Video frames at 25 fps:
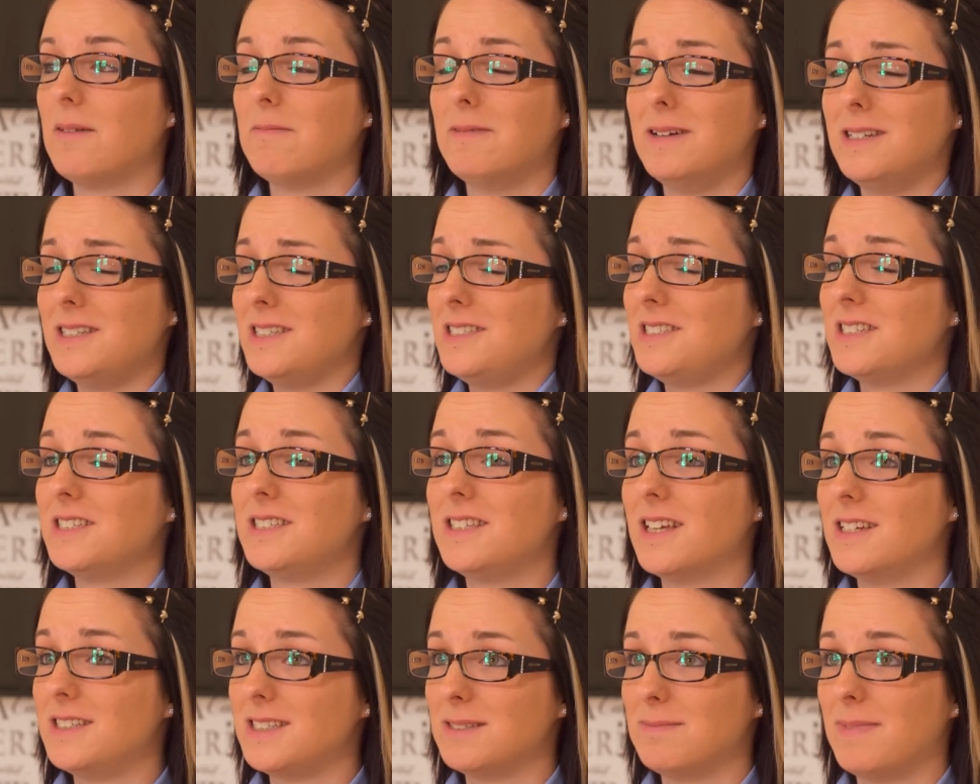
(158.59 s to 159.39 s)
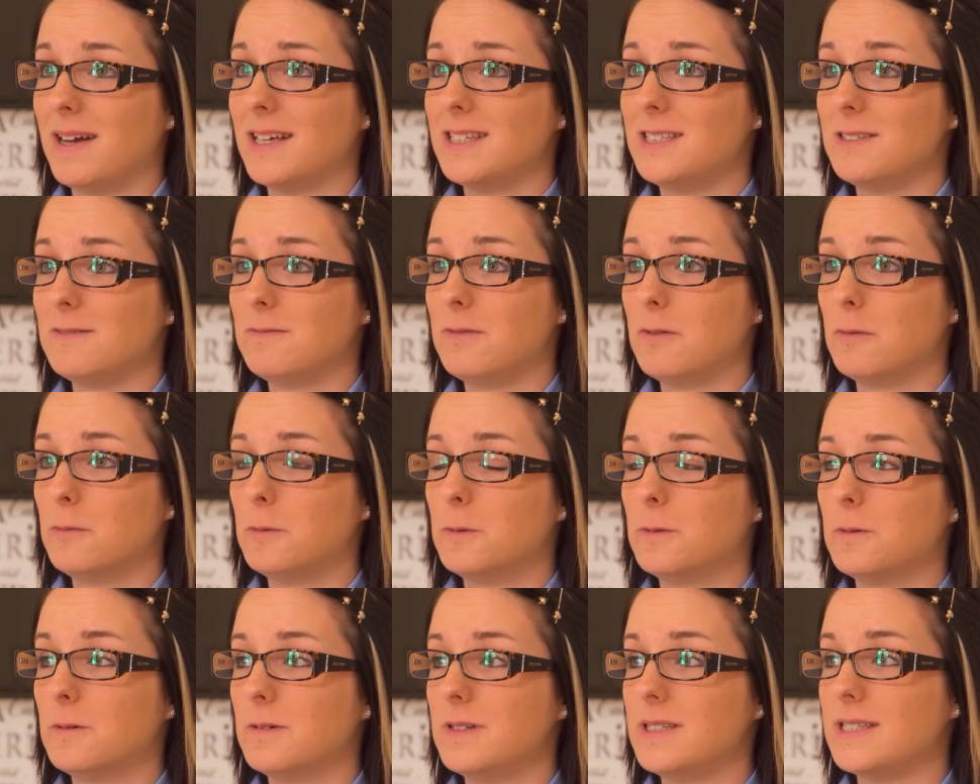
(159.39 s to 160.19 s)
which is just such a massive
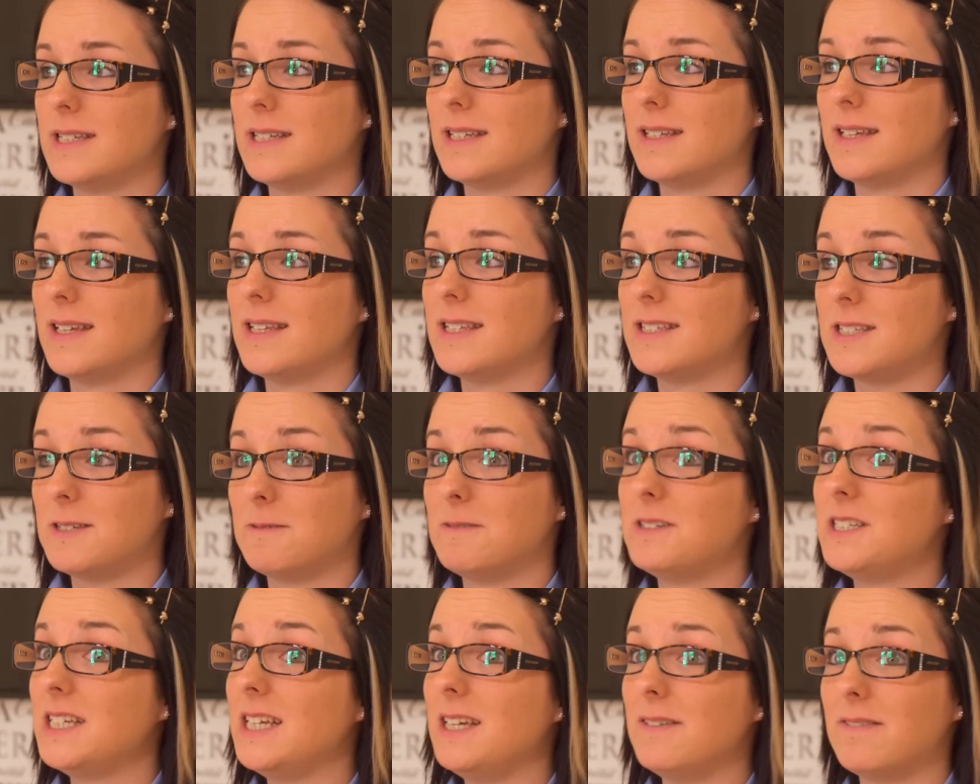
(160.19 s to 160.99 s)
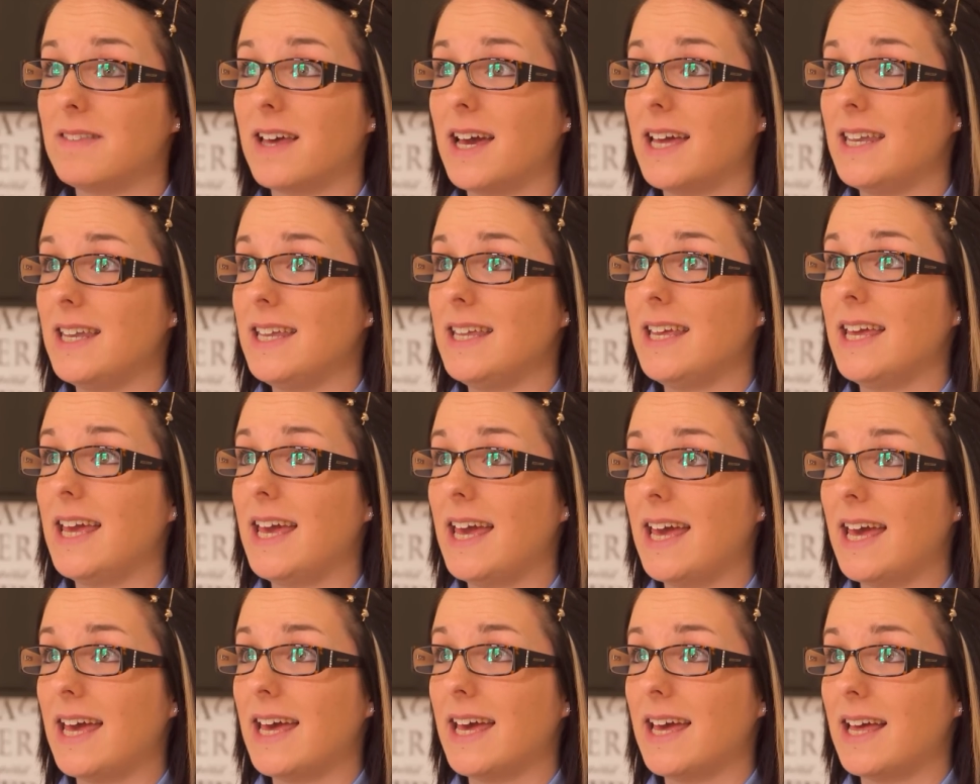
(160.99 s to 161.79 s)
reward, and to achieve that in a year
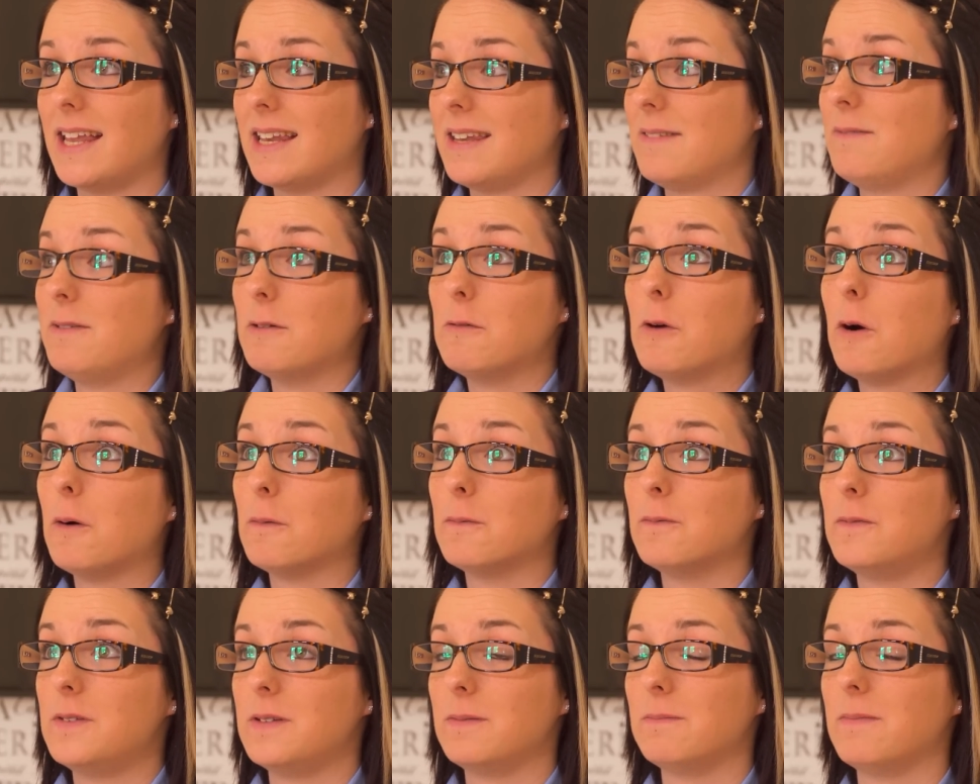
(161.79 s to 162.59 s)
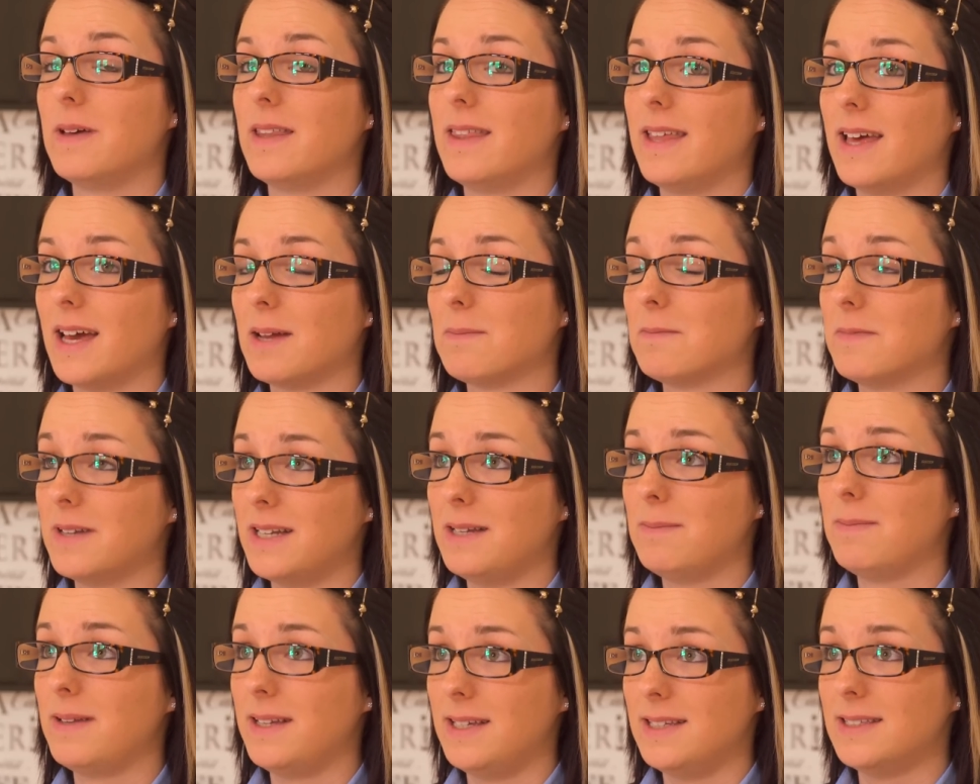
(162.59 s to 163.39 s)
and feel confident with it, I'm
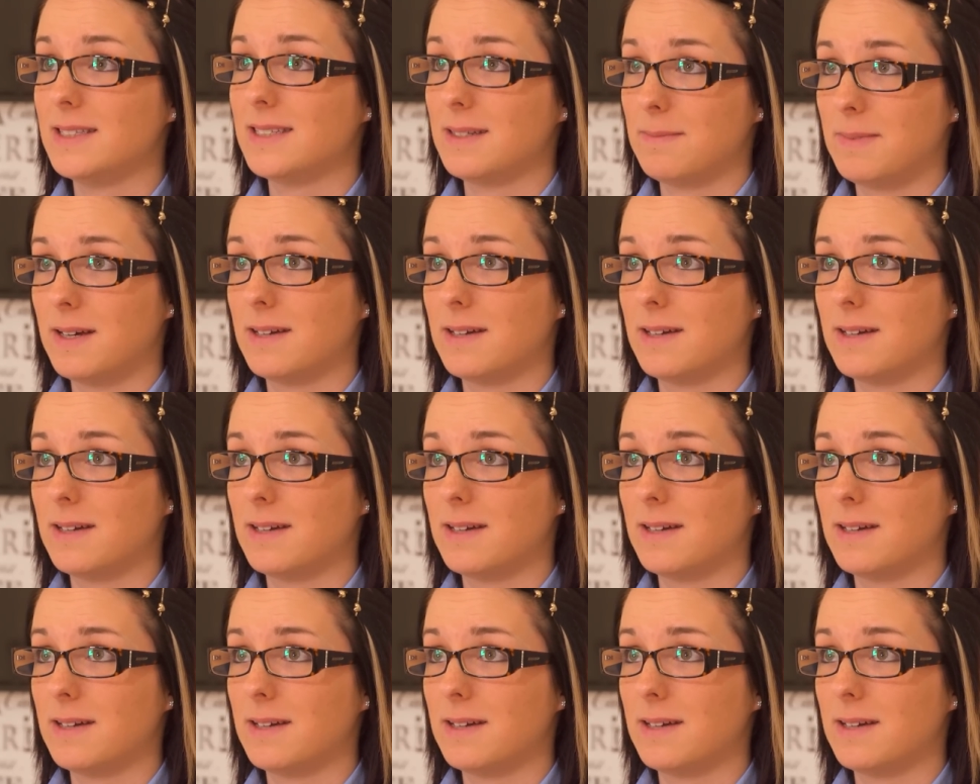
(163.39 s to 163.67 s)
really pleased